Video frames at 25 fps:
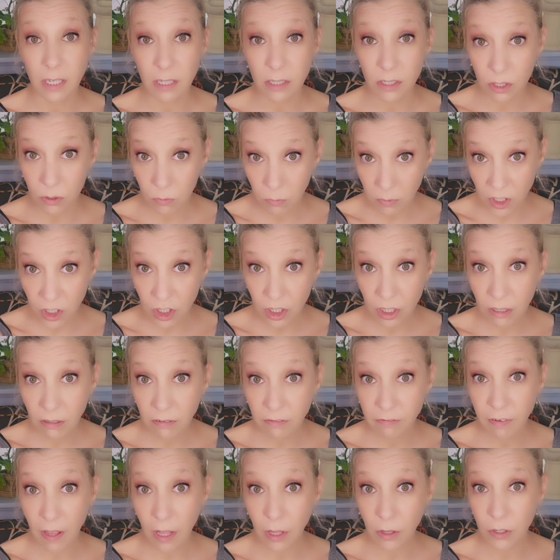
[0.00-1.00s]

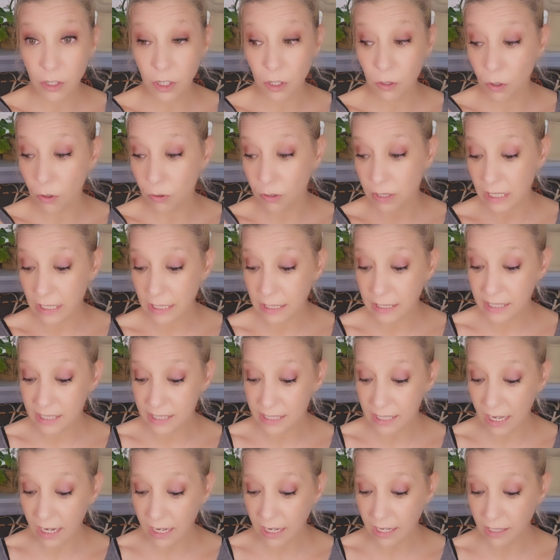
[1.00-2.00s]
intuition, follow your own
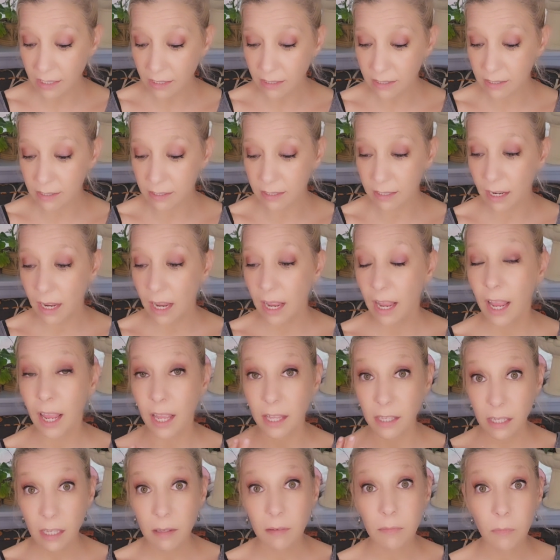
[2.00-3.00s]
insights,
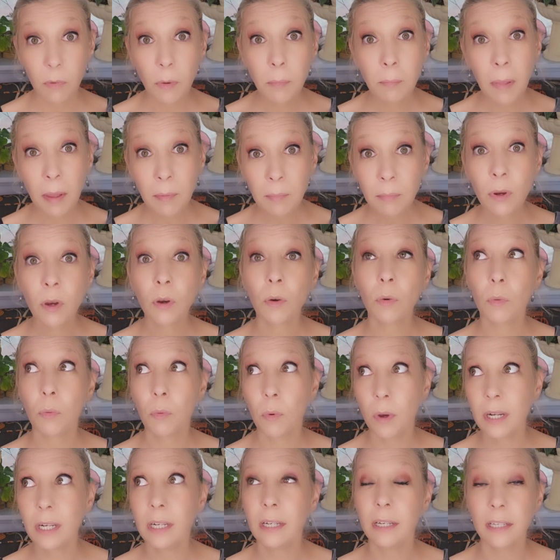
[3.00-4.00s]
and remember
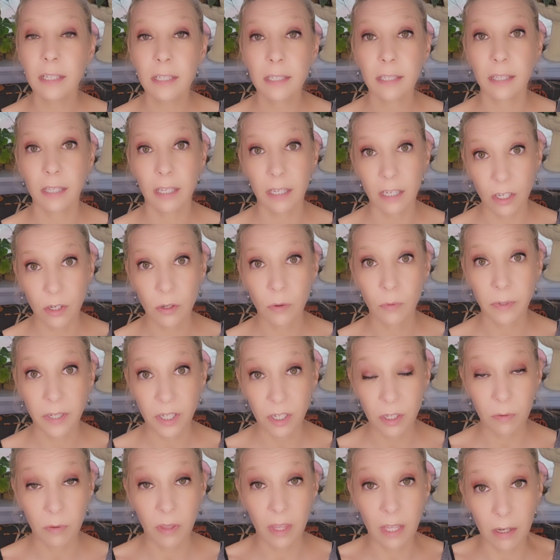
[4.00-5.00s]
what it is that
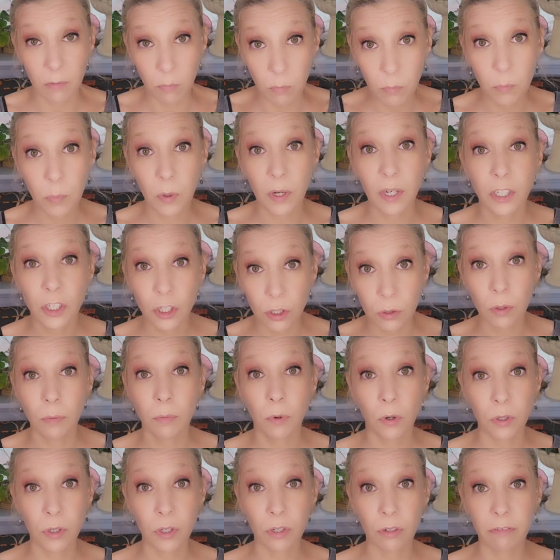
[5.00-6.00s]
that brings you
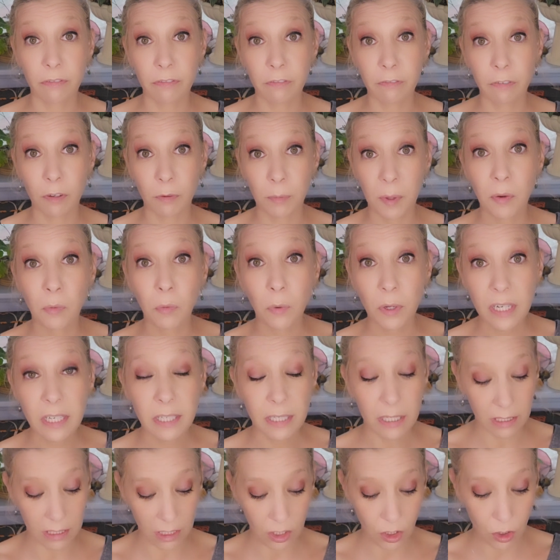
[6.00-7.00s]
emotional fulfillment. What
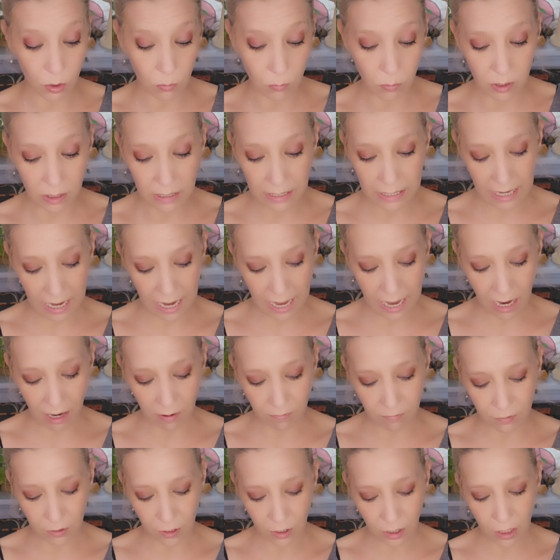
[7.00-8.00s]
is it that you're really
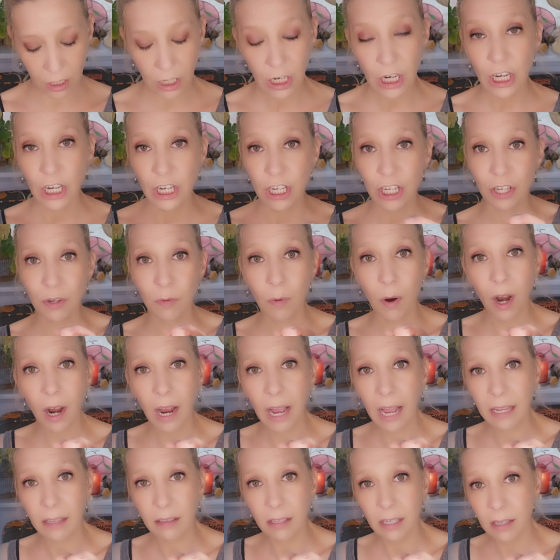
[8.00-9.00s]
after? You are
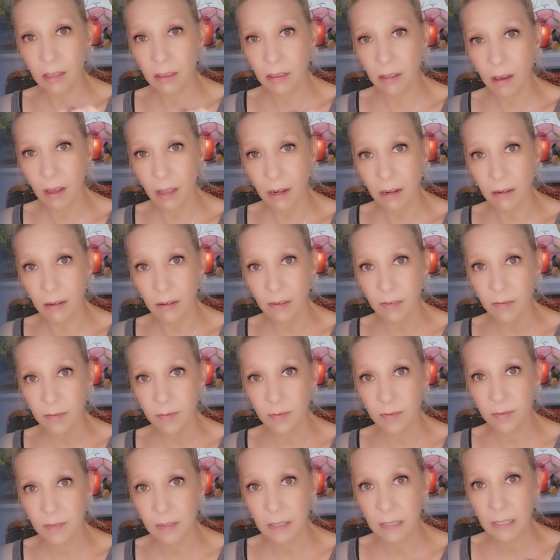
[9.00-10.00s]
highly thought
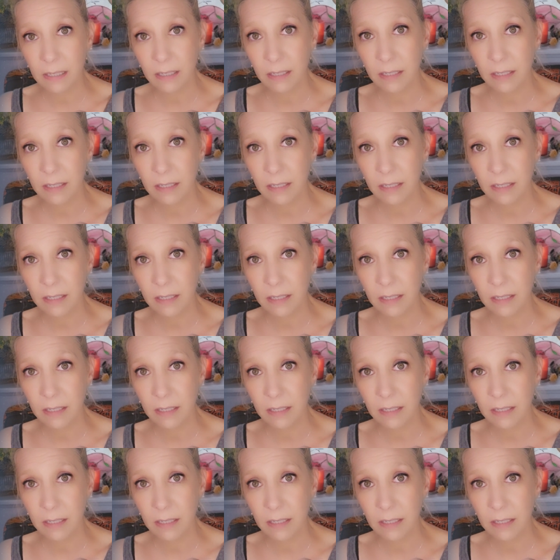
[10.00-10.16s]
of.